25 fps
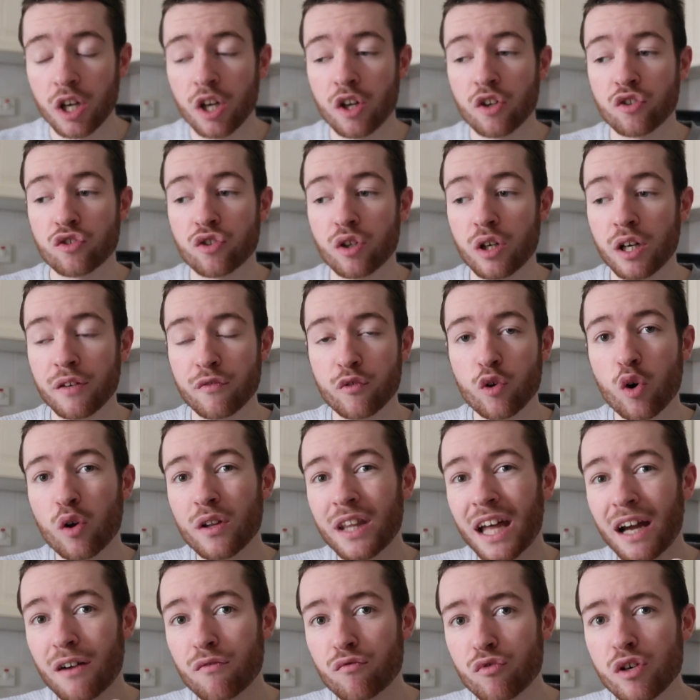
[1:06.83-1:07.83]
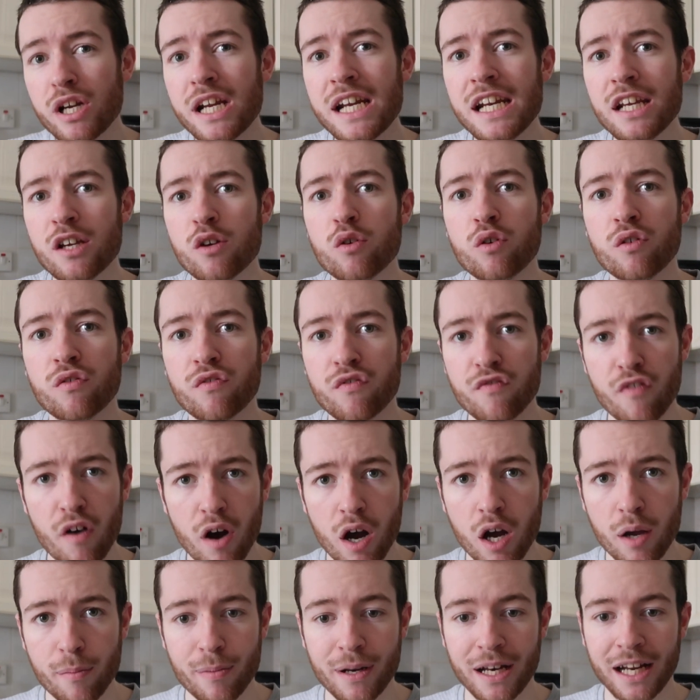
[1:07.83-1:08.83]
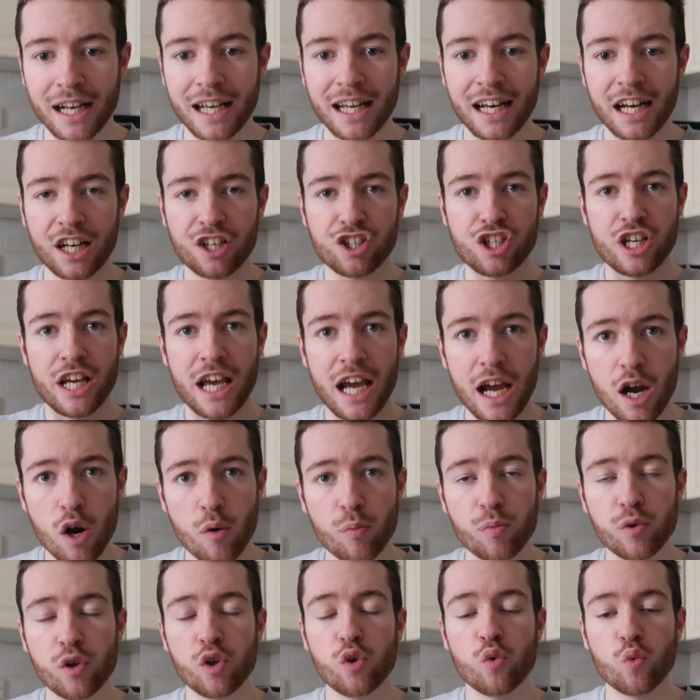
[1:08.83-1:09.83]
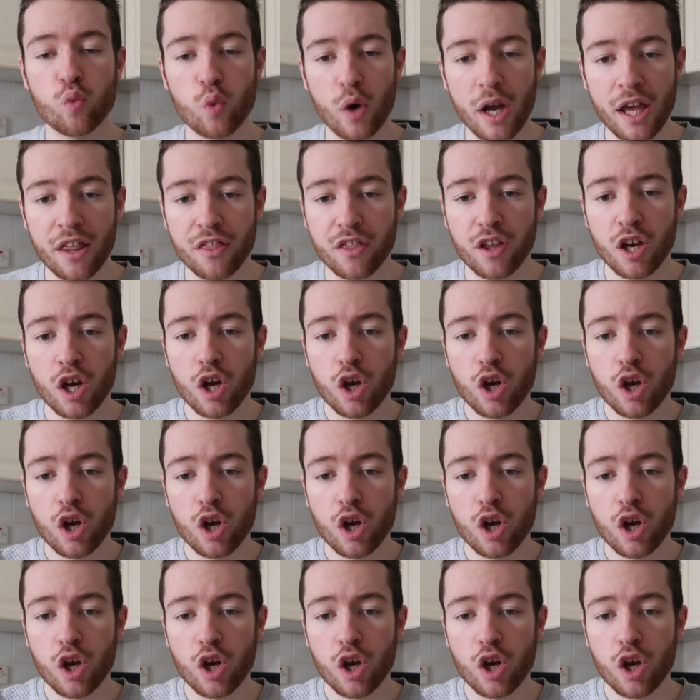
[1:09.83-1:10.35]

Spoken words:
So they've got that really good fibre that can actually help you with